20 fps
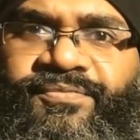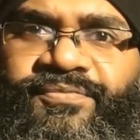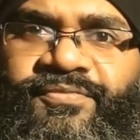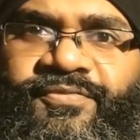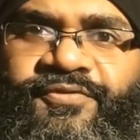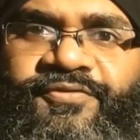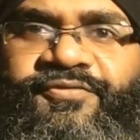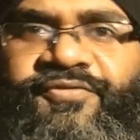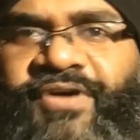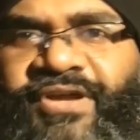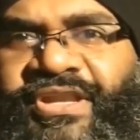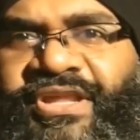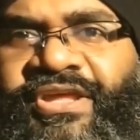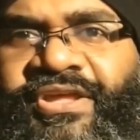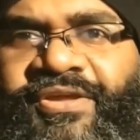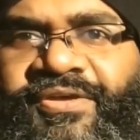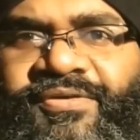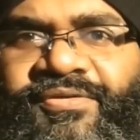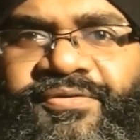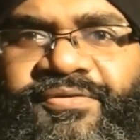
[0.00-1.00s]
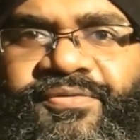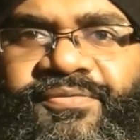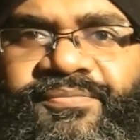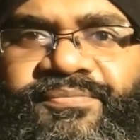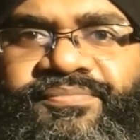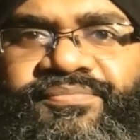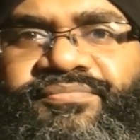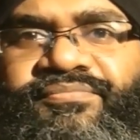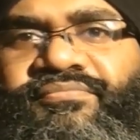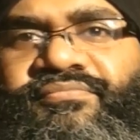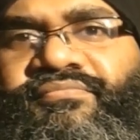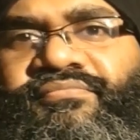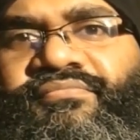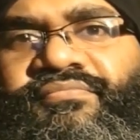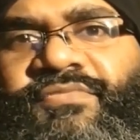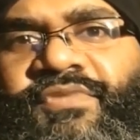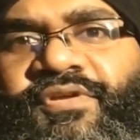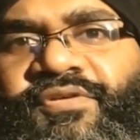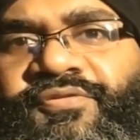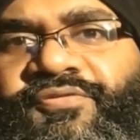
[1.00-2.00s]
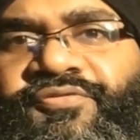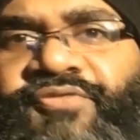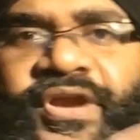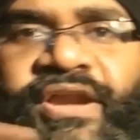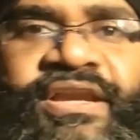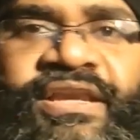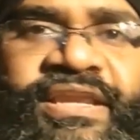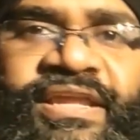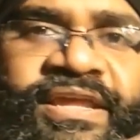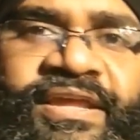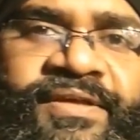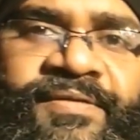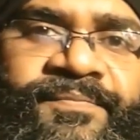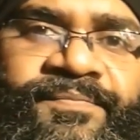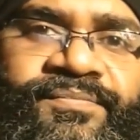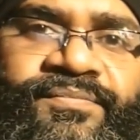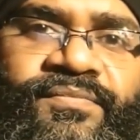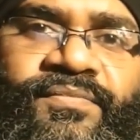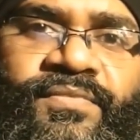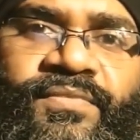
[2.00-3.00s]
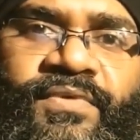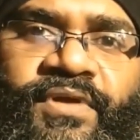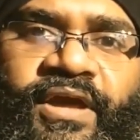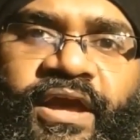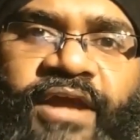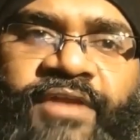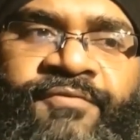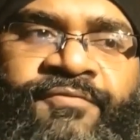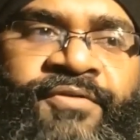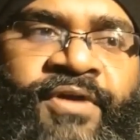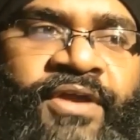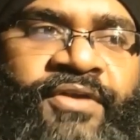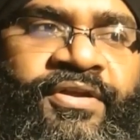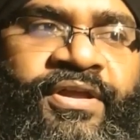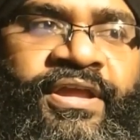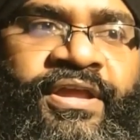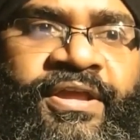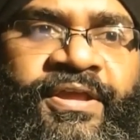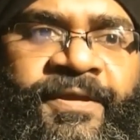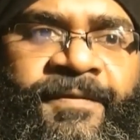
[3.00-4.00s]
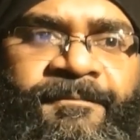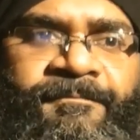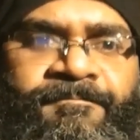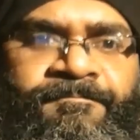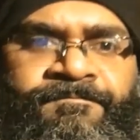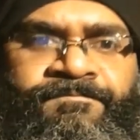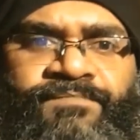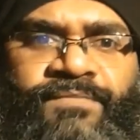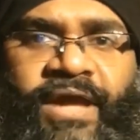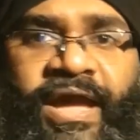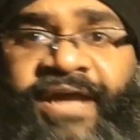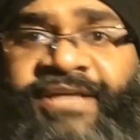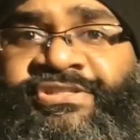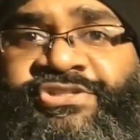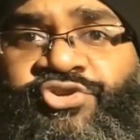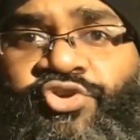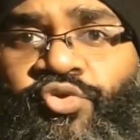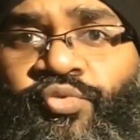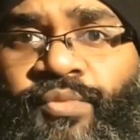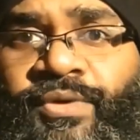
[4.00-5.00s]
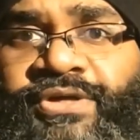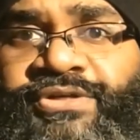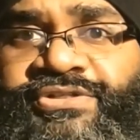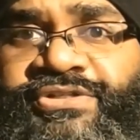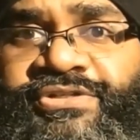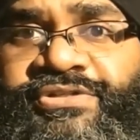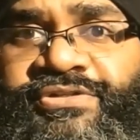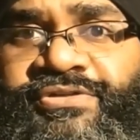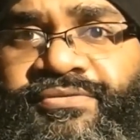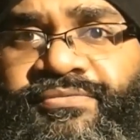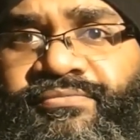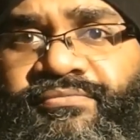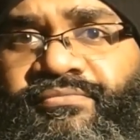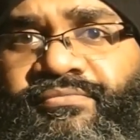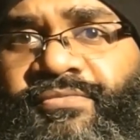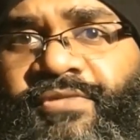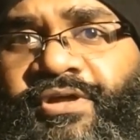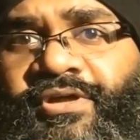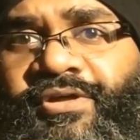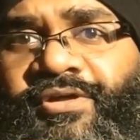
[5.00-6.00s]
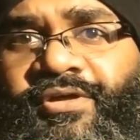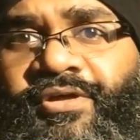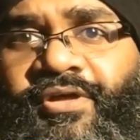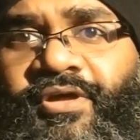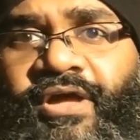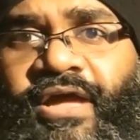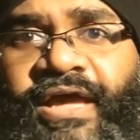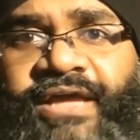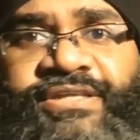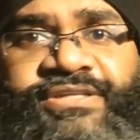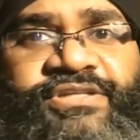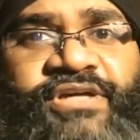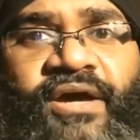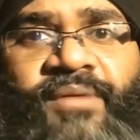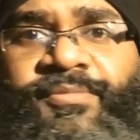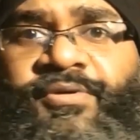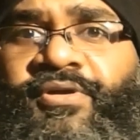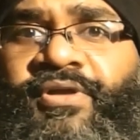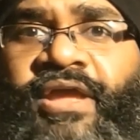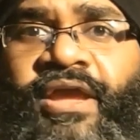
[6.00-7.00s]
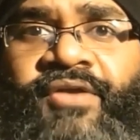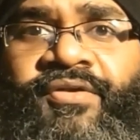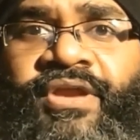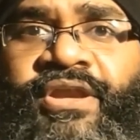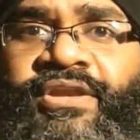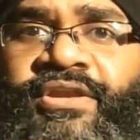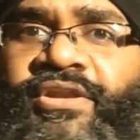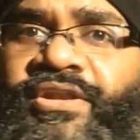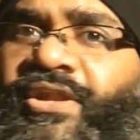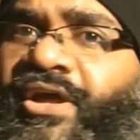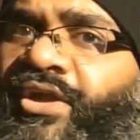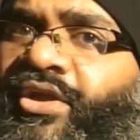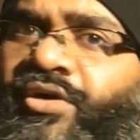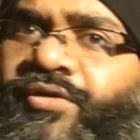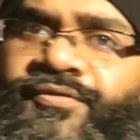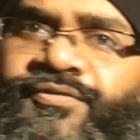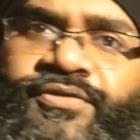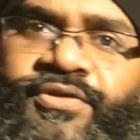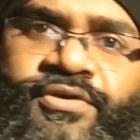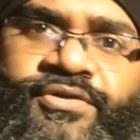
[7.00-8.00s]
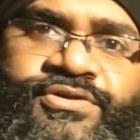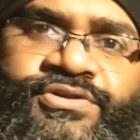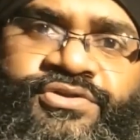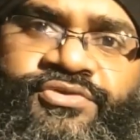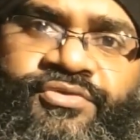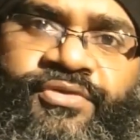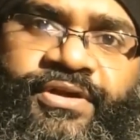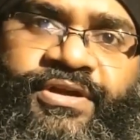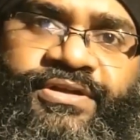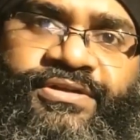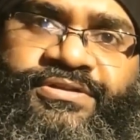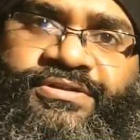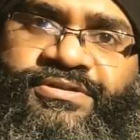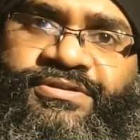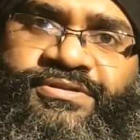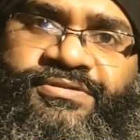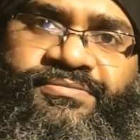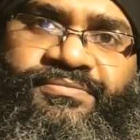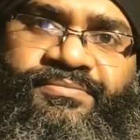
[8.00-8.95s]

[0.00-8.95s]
funny, friendly, and very extroverted. And Dahmer carried none of those traits.